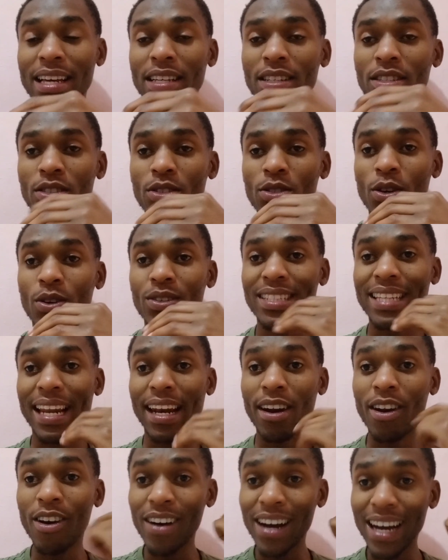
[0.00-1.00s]
So the
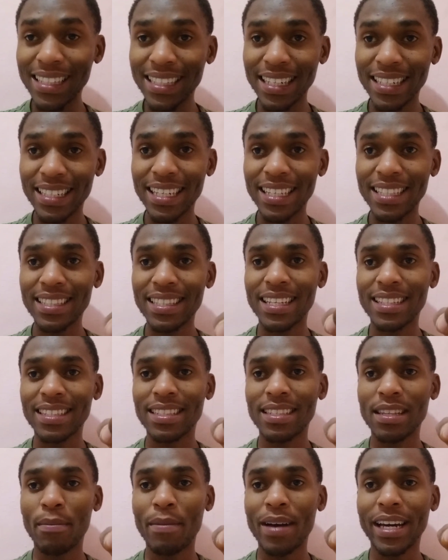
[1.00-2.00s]
longer the
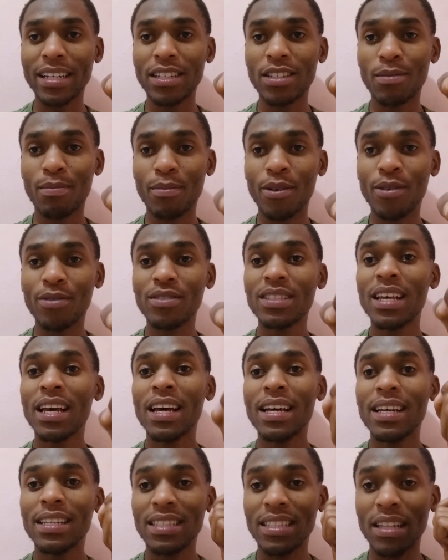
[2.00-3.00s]
distance the market moves,
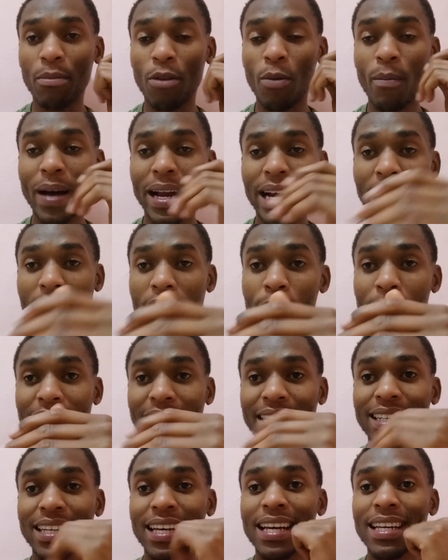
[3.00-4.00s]
the more money I
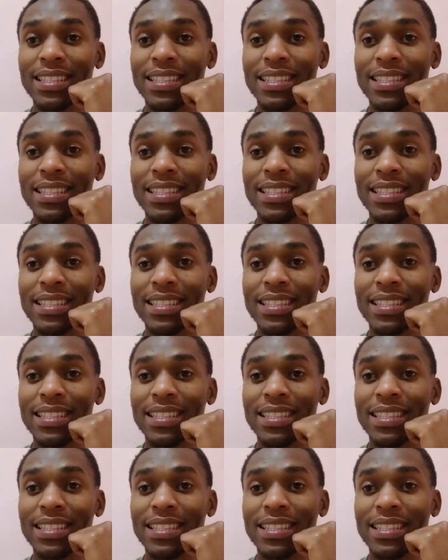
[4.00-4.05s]
make.